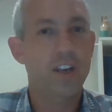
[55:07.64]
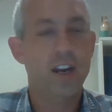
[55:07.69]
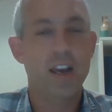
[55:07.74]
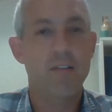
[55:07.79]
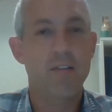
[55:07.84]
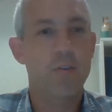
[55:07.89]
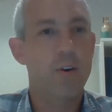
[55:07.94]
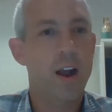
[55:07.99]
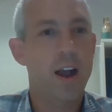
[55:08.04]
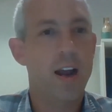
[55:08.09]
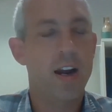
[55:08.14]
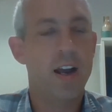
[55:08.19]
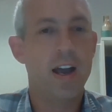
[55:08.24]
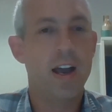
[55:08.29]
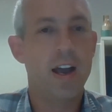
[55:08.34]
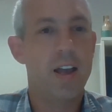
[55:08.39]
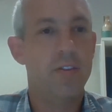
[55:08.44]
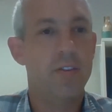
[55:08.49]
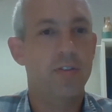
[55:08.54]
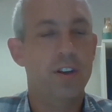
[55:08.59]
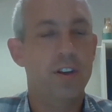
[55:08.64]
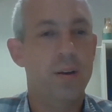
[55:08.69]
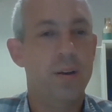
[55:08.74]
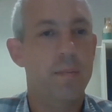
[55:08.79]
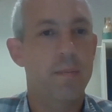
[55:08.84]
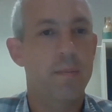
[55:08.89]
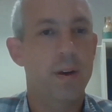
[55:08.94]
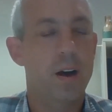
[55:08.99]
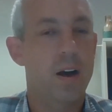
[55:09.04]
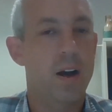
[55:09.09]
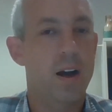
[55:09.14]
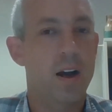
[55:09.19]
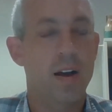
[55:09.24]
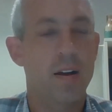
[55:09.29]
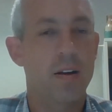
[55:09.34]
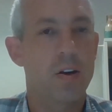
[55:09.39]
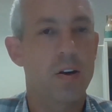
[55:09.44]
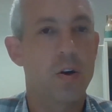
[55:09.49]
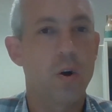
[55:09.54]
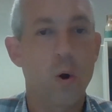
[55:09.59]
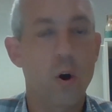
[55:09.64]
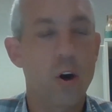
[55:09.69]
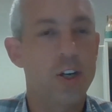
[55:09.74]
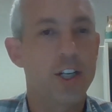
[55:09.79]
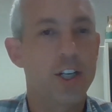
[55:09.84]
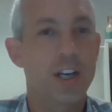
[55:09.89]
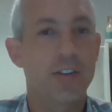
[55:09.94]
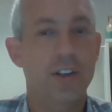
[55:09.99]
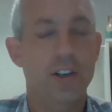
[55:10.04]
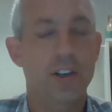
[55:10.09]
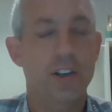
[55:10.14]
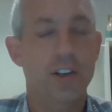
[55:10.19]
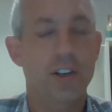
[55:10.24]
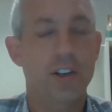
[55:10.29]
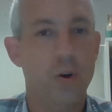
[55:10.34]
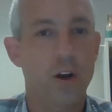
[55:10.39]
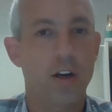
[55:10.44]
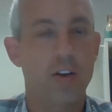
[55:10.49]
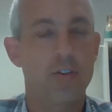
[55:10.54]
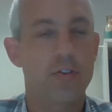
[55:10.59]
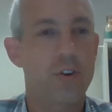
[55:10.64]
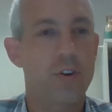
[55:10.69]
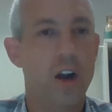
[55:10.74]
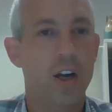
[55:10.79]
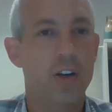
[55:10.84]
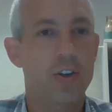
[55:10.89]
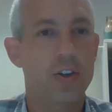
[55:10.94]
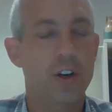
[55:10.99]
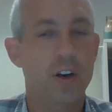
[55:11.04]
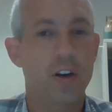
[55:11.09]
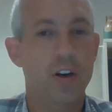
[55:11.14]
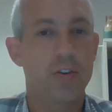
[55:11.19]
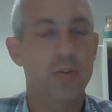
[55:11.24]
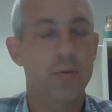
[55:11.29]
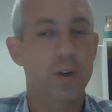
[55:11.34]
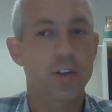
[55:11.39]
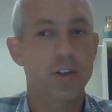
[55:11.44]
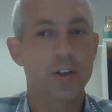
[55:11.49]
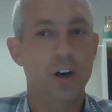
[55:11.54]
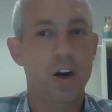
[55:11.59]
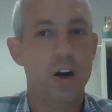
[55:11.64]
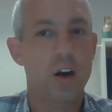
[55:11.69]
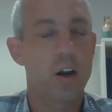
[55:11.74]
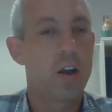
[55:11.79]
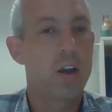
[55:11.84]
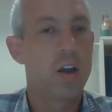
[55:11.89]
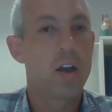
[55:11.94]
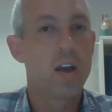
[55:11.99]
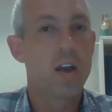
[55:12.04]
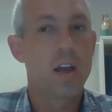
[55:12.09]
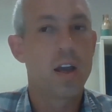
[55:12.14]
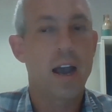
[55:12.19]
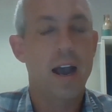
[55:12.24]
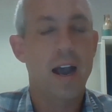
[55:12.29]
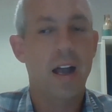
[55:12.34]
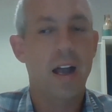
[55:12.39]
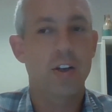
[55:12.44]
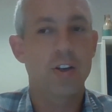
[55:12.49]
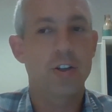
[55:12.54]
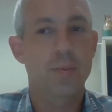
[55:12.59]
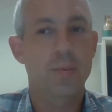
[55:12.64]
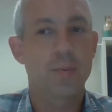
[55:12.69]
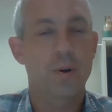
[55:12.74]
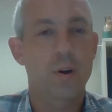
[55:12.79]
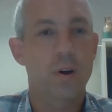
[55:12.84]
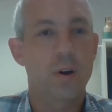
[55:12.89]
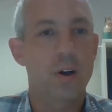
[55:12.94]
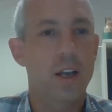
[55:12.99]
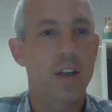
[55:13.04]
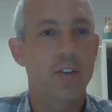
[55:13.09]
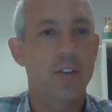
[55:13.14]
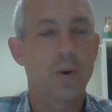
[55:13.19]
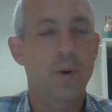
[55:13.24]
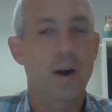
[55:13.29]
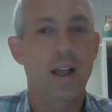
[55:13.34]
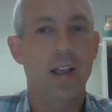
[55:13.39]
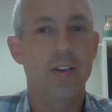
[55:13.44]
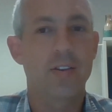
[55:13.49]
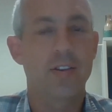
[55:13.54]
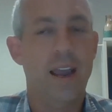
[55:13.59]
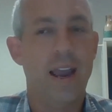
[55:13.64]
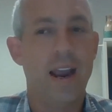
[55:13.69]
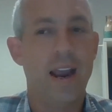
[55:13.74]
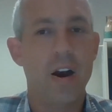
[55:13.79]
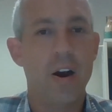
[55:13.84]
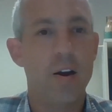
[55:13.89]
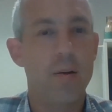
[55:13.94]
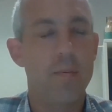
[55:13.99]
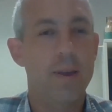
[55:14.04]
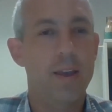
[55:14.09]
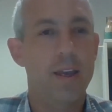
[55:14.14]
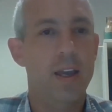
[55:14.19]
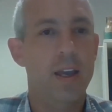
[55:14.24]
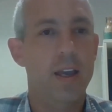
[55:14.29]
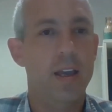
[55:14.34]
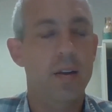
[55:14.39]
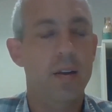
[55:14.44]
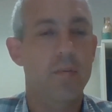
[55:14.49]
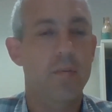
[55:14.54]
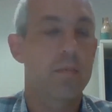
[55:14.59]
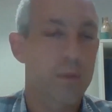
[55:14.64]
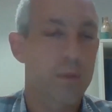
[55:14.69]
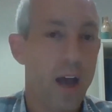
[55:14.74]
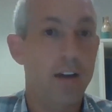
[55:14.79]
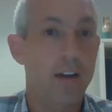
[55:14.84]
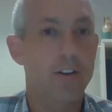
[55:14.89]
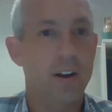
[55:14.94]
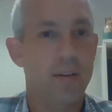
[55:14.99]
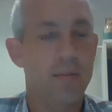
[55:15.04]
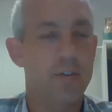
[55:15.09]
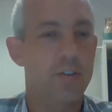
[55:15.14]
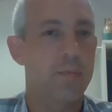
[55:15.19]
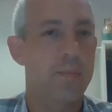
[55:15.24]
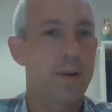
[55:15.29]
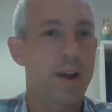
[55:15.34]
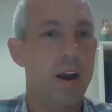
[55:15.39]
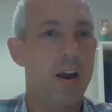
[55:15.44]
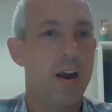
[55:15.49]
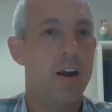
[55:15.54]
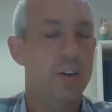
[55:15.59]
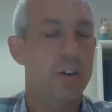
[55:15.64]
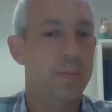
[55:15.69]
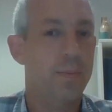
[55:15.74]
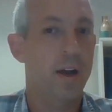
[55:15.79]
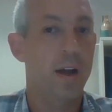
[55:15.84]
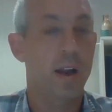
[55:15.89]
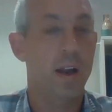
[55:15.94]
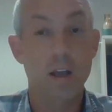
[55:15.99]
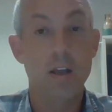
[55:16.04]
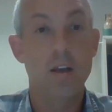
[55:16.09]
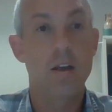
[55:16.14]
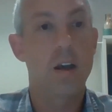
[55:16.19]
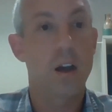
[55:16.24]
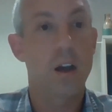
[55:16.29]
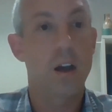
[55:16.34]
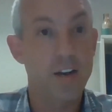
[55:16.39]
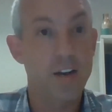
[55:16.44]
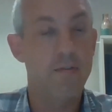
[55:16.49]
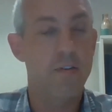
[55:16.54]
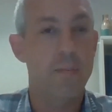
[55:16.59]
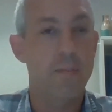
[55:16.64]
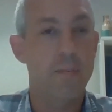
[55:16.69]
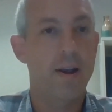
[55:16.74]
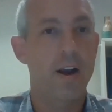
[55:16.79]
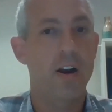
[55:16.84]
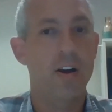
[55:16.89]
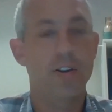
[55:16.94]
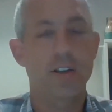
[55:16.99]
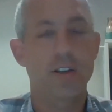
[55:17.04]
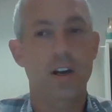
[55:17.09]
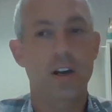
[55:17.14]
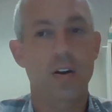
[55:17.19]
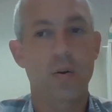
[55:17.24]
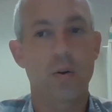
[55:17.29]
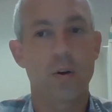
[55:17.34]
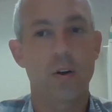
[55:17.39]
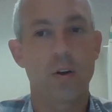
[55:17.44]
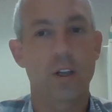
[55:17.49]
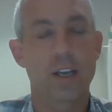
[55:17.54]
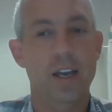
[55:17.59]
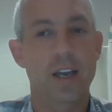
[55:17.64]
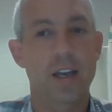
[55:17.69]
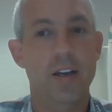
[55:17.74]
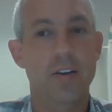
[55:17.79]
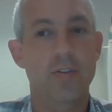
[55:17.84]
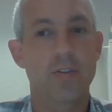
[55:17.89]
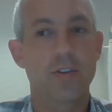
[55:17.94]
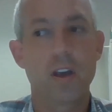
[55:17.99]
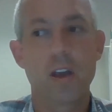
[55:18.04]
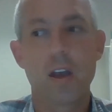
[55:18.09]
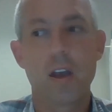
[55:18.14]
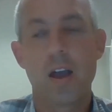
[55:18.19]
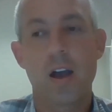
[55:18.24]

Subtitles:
City of Gretna has some gorgeous historic structures which are eligible, as well as Araby, not Jefferson Parish, but a different parish than Orleans.